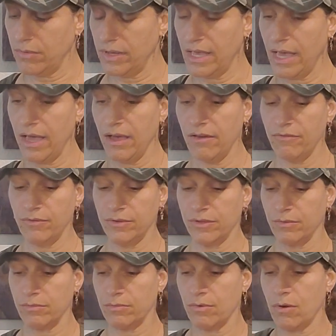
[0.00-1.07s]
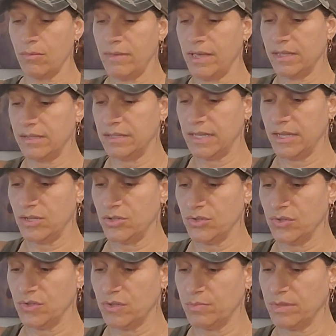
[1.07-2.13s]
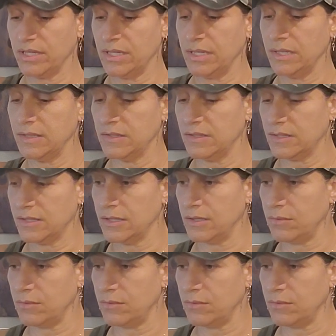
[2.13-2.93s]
we have with the romance angels, please.